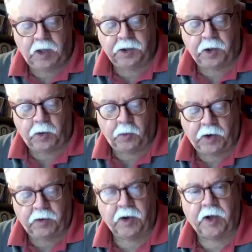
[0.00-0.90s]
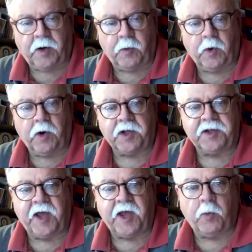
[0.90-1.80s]
You know, we're at
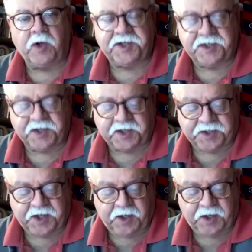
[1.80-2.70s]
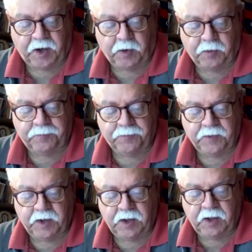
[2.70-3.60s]
day 116 now
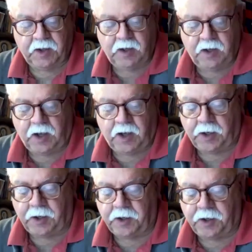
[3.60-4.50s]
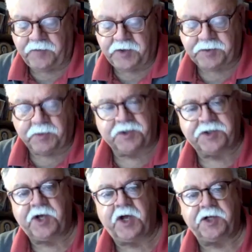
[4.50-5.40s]
of
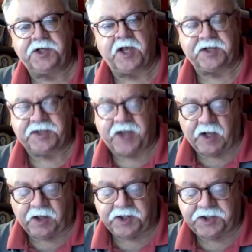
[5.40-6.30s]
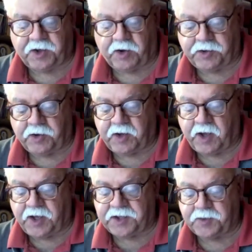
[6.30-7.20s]
Israel's genocidal assault on
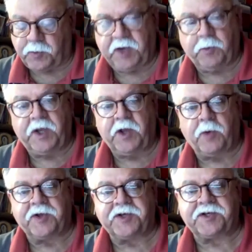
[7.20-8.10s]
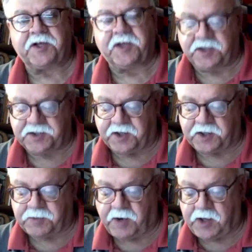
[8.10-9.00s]
Gaza. We know the
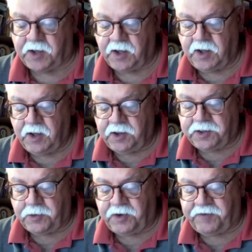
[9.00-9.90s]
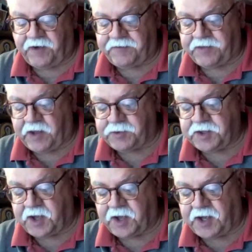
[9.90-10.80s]
statistics, right?
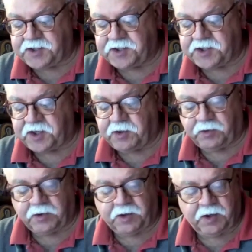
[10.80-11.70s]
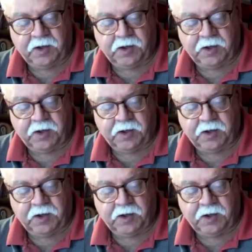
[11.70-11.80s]
35,000 Gazans killed,